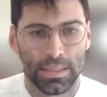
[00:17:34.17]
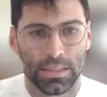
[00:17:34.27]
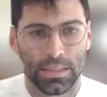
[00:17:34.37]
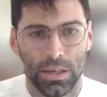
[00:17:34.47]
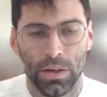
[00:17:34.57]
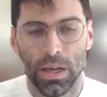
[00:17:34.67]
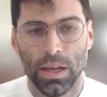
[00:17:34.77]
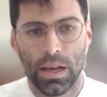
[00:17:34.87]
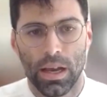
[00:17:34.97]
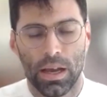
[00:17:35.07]
And so
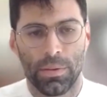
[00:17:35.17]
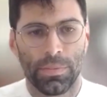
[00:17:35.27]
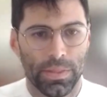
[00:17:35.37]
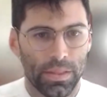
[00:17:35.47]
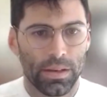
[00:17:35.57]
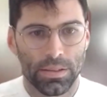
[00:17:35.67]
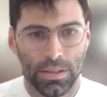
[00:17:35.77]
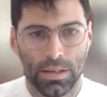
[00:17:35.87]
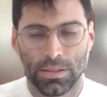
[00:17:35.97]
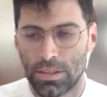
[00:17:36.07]

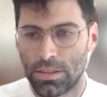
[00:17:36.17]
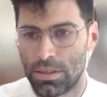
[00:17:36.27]
there's